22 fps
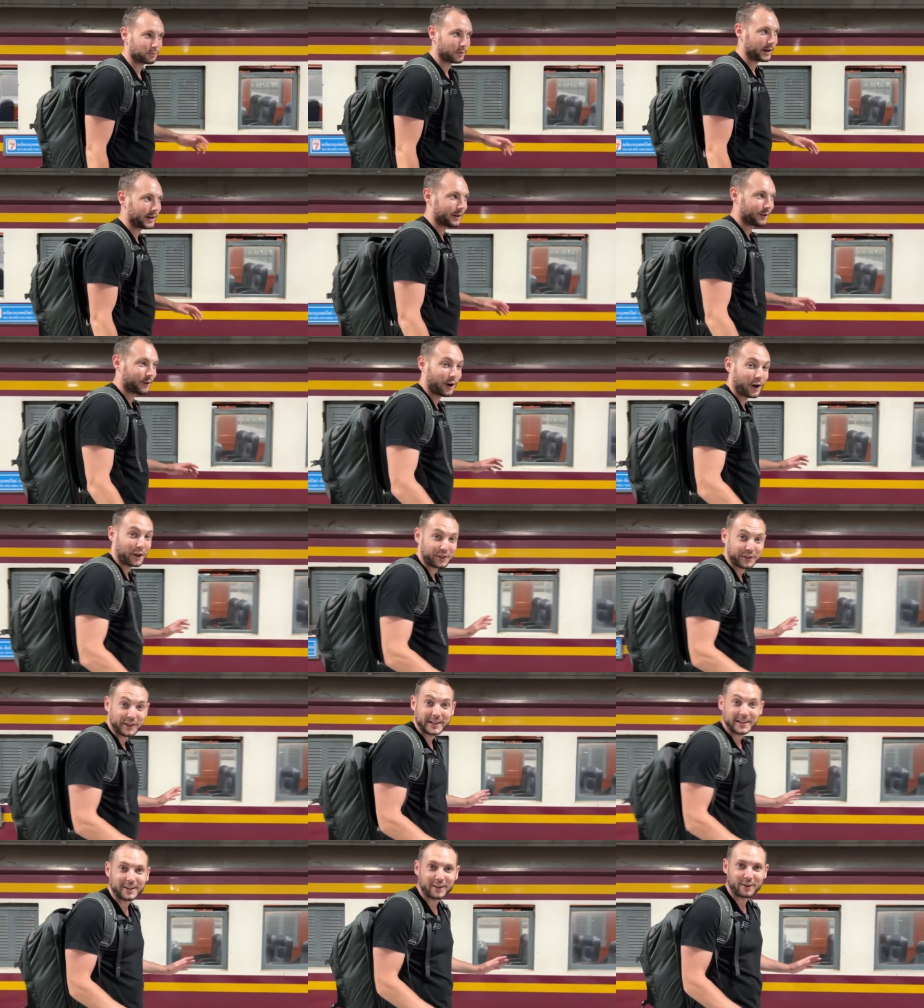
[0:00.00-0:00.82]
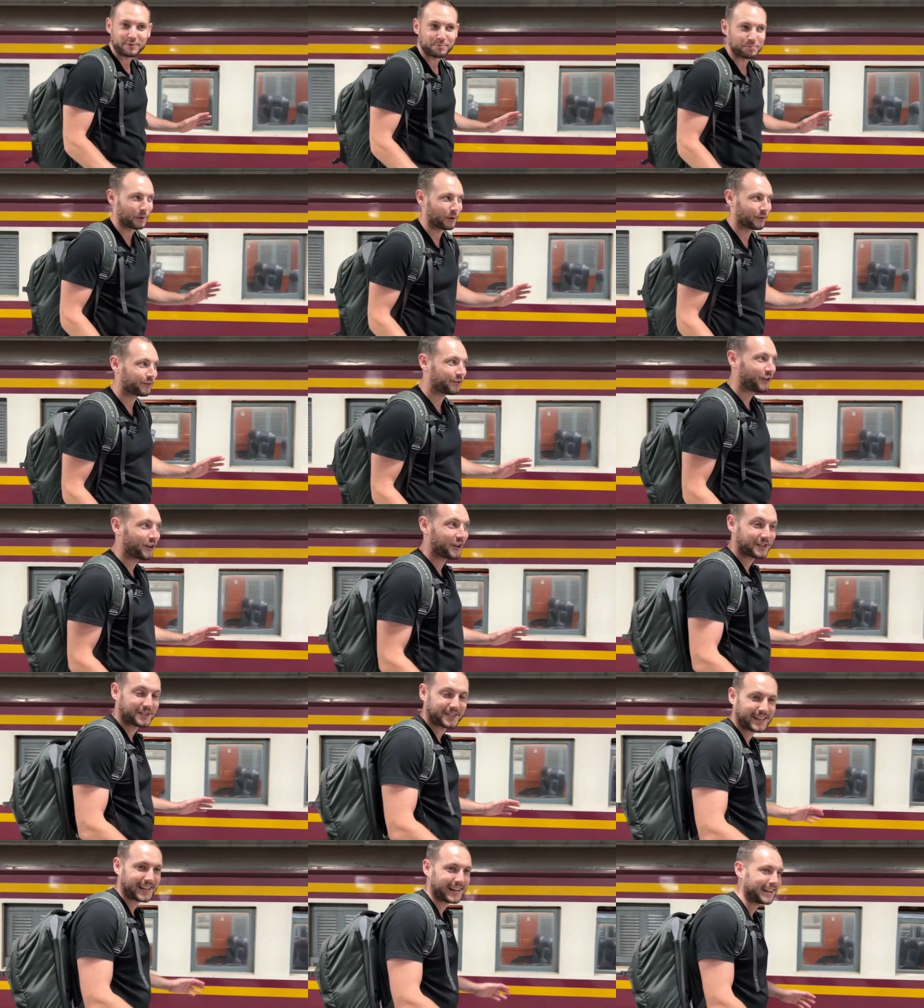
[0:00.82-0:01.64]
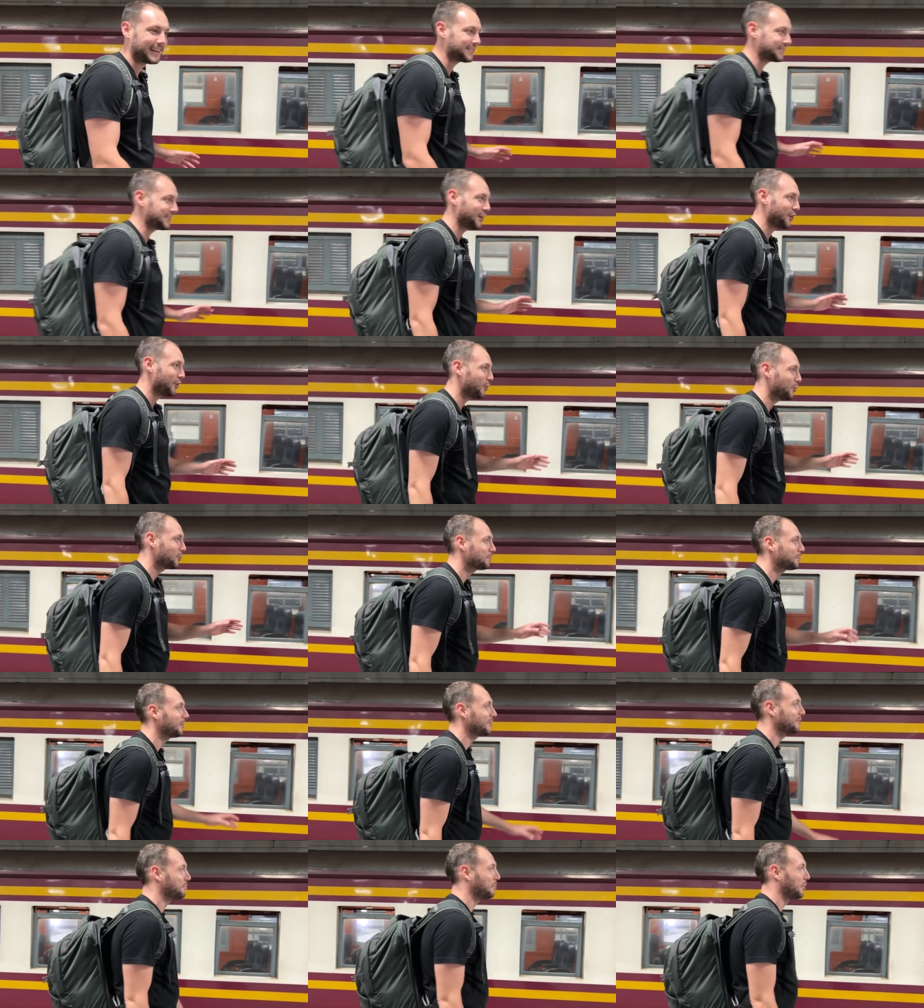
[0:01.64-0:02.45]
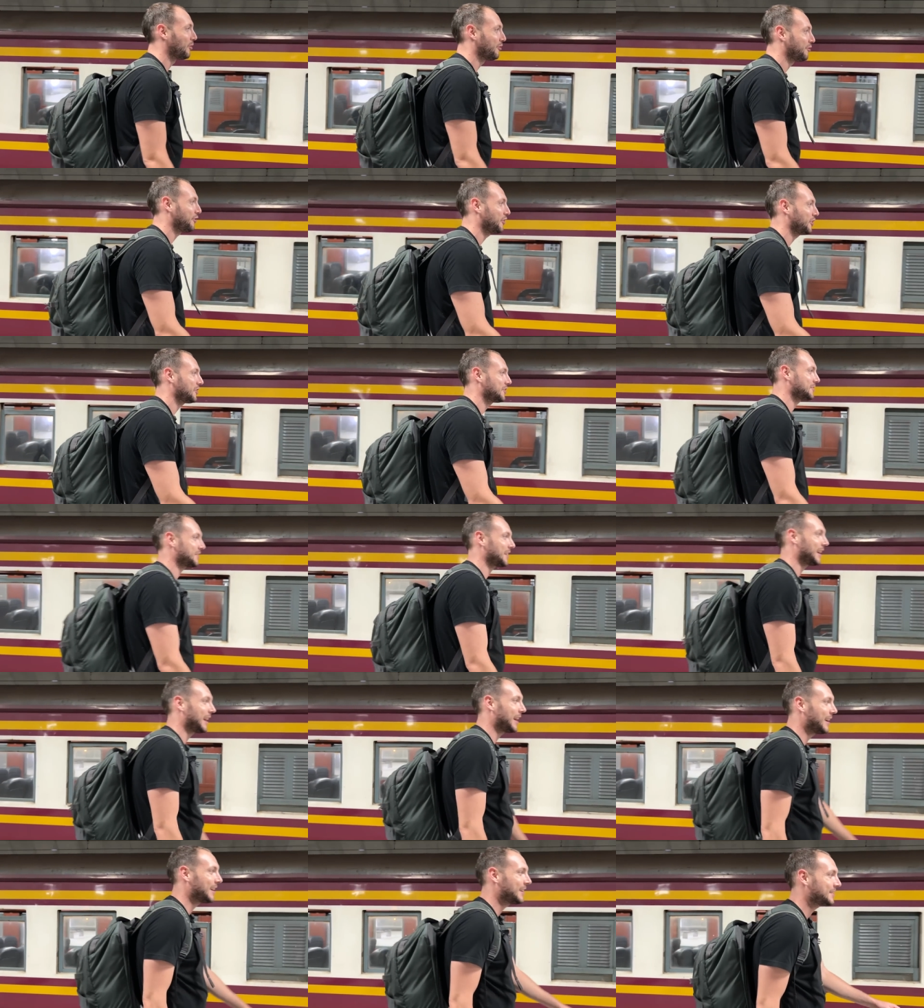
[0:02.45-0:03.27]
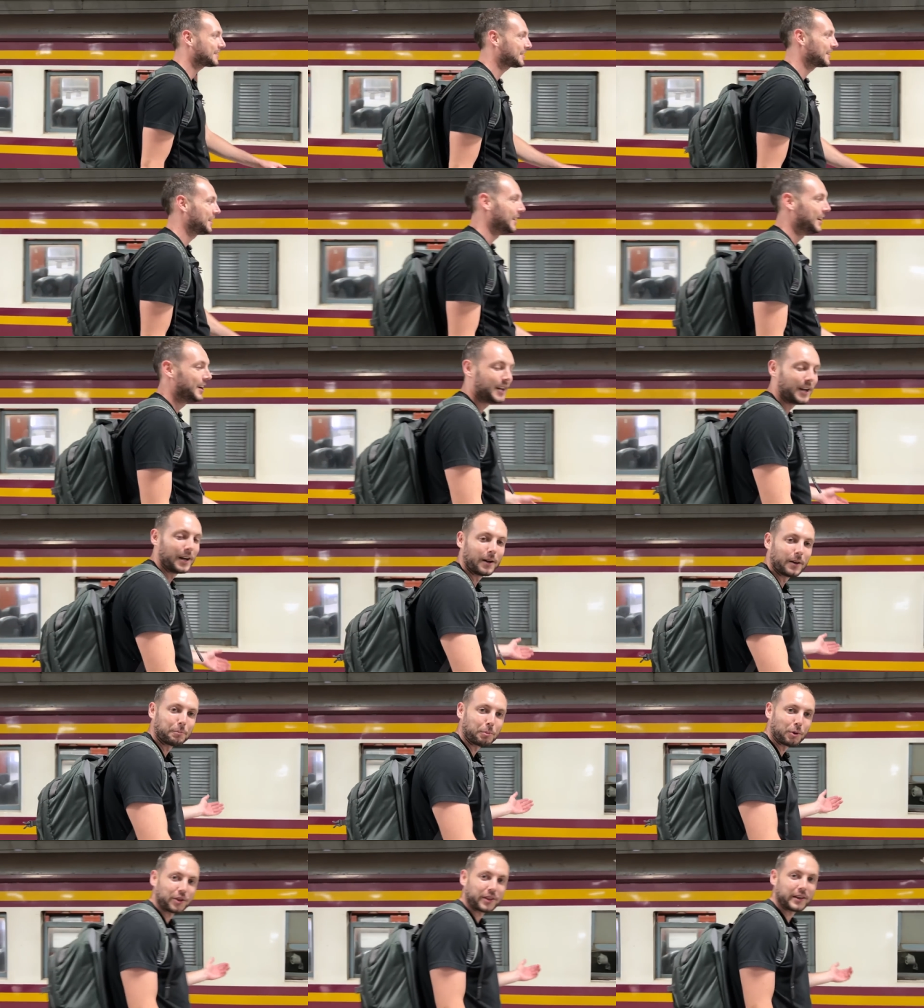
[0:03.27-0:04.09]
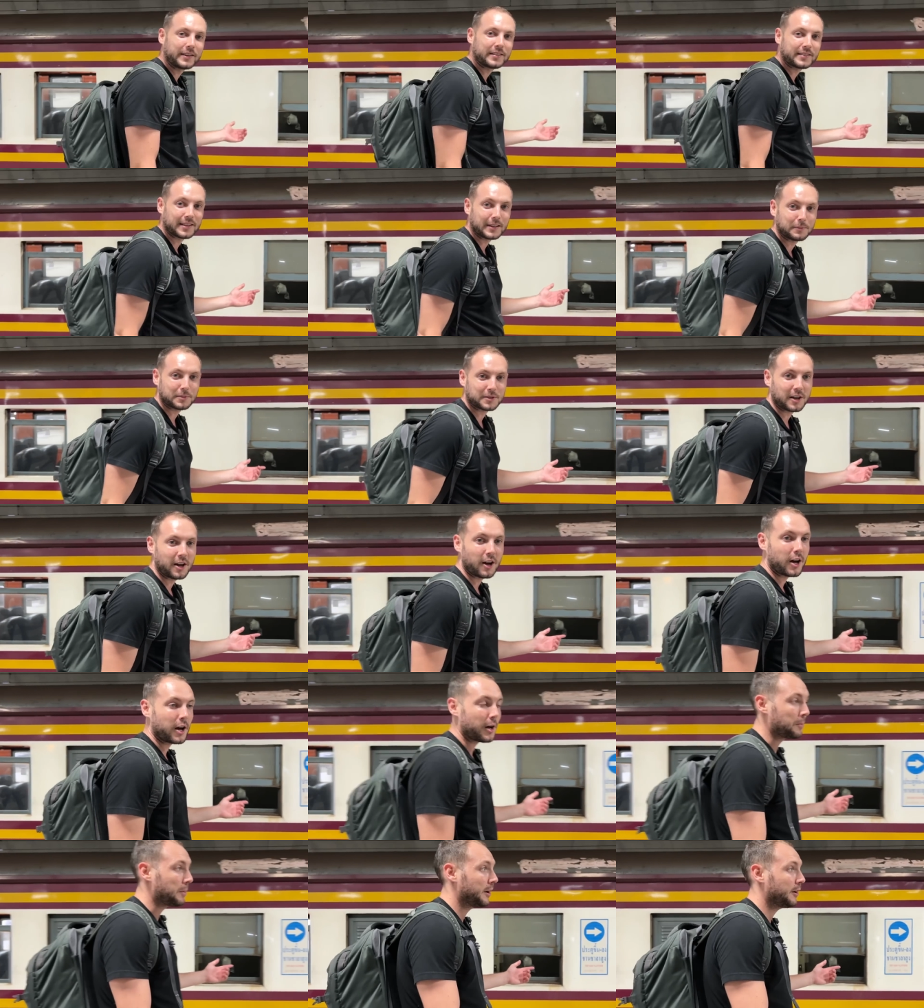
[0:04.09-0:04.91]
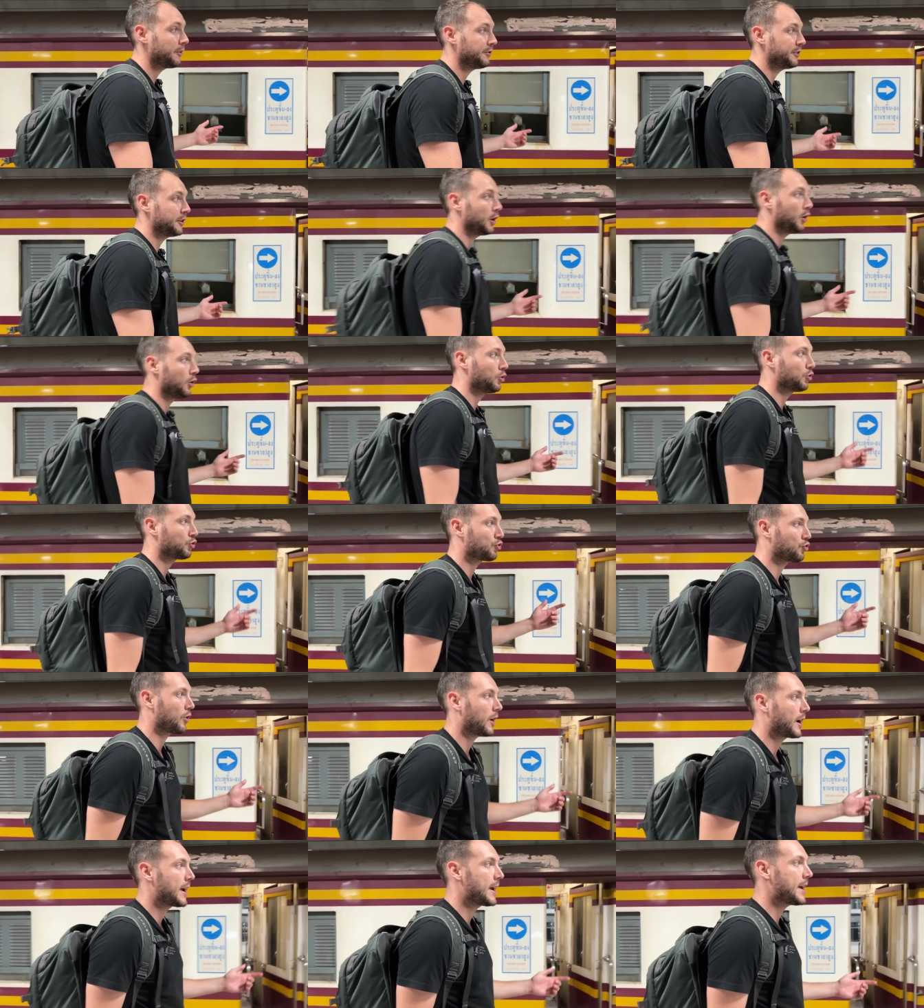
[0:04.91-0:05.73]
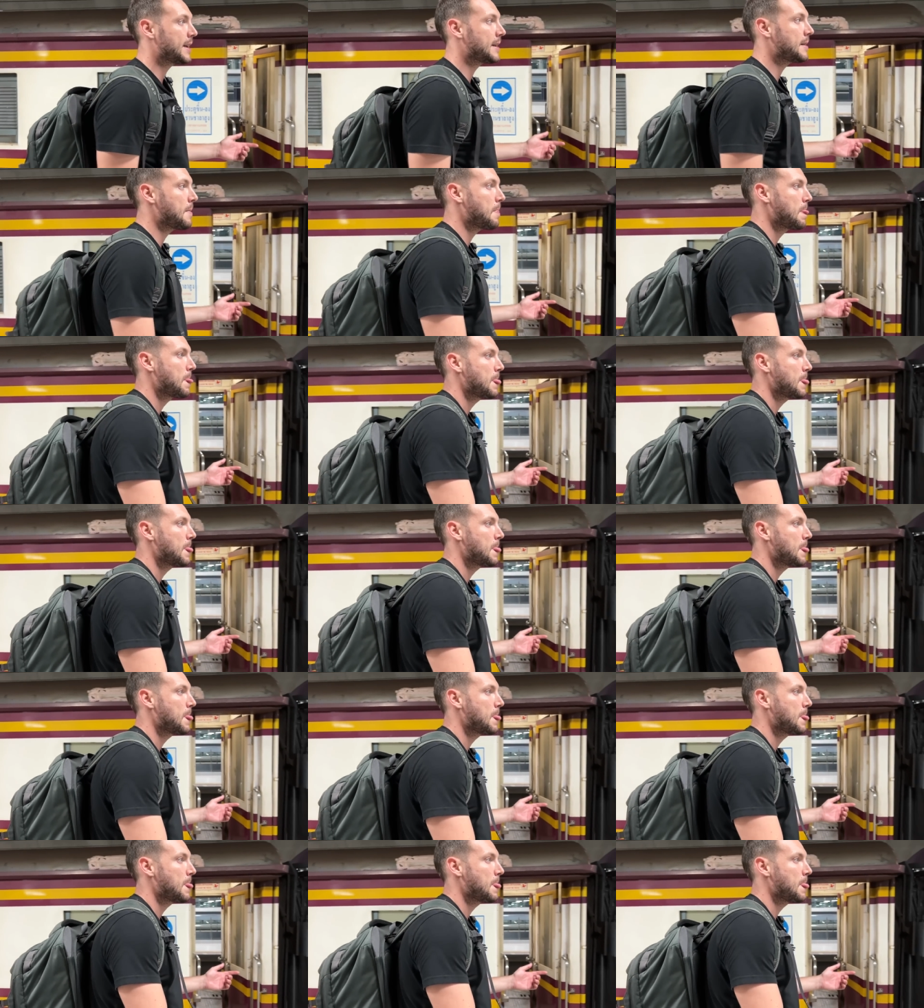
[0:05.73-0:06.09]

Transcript: Well, I think I've booked first class. I hope I've booked first class. But this seems like a bit of an old train.